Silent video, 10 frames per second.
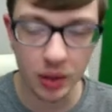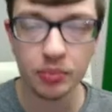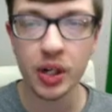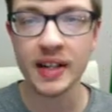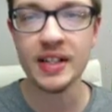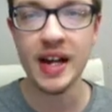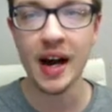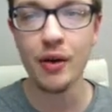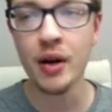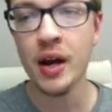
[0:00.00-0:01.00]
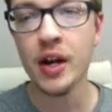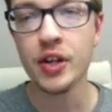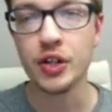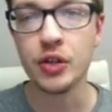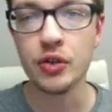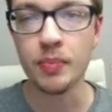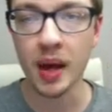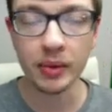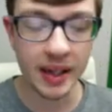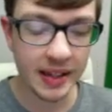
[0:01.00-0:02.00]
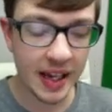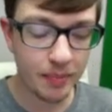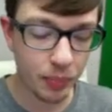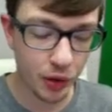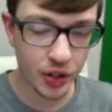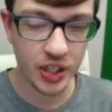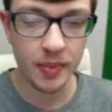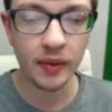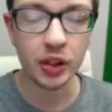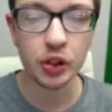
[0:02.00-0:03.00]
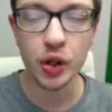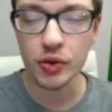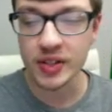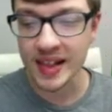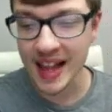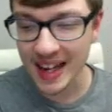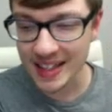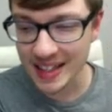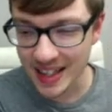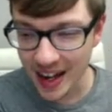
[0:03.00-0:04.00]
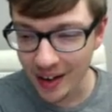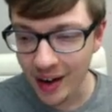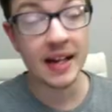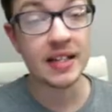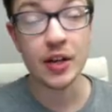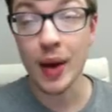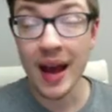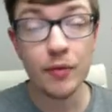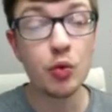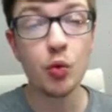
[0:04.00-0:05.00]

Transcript: complex now to be able to get that purchase, to be able to close that sale. Like I said, you have